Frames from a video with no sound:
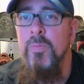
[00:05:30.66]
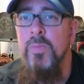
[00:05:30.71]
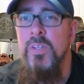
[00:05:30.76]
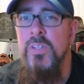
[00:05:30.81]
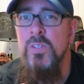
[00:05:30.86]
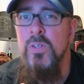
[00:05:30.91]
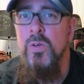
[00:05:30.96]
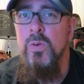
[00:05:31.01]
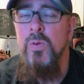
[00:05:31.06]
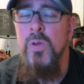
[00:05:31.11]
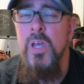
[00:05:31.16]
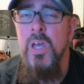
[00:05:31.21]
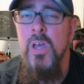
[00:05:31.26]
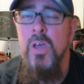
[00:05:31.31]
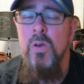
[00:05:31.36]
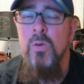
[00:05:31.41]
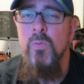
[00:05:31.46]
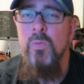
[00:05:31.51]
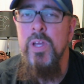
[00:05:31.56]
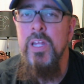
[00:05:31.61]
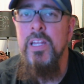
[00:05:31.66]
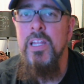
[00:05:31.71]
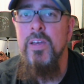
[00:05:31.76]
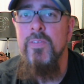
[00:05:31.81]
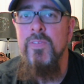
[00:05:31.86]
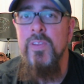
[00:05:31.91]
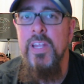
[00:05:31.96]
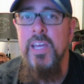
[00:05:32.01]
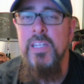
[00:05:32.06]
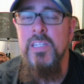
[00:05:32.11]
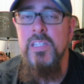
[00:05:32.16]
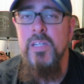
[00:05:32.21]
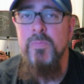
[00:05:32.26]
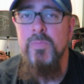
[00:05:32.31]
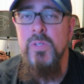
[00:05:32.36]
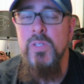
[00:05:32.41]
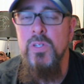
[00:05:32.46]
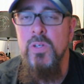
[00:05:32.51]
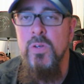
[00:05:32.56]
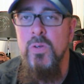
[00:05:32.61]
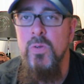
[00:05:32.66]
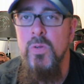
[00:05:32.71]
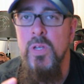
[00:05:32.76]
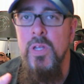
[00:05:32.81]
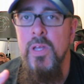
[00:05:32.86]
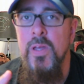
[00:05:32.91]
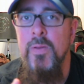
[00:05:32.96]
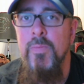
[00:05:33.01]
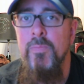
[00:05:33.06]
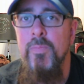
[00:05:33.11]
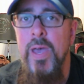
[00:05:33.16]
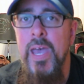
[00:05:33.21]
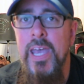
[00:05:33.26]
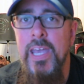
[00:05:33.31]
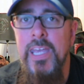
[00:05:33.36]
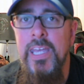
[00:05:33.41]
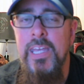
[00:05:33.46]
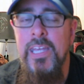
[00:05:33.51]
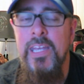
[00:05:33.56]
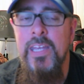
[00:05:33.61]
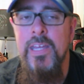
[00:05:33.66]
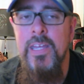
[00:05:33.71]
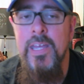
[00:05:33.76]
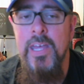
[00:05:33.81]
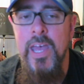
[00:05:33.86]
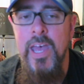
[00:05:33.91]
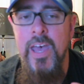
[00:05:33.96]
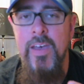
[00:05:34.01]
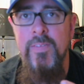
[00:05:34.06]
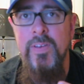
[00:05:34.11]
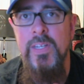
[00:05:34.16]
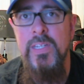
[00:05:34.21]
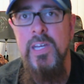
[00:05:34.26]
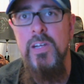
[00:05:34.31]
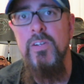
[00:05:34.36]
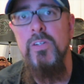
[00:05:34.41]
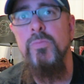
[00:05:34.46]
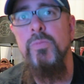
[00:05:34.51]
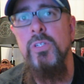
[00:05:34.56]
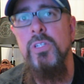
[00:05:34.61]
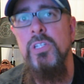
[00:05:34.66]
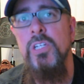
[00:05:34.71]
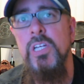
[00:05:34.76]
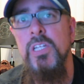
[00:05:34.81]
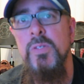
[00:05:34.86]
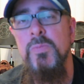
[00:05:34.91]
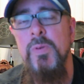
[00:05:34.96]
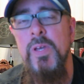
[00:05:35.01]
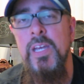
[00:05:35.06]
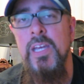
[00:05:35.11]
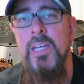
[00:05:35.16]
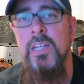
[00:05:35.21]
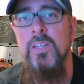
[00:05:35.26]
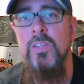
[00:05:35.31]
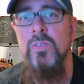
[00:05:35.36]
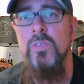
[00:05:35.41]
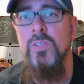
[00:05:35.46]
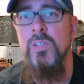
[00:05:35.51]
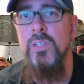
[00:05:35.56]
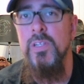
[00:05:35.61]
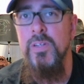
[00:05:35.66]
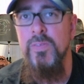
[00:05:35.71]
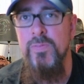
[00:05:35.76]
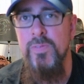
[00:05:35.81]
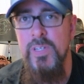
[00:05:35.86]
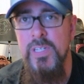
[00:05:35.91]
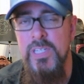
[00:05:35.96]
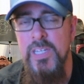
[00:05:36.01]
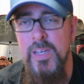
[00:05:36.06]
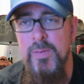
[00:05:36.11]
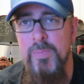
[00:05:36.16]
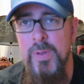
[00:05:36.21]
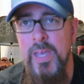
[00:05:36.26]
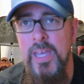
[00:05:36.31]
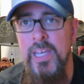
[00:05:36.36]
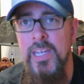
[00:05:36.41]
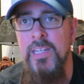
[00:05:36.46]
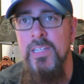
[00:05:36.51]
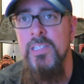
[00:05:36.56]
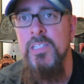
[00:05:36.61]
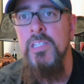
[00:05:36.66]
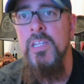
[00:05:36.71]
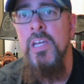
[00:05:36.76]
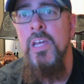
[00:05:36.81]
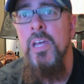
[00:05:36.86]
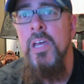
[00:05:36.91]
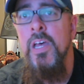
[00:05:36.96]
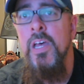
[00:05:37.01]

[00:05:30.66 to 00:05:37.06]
So we left last episode Maggie having terrible chest pains or delivery type pains.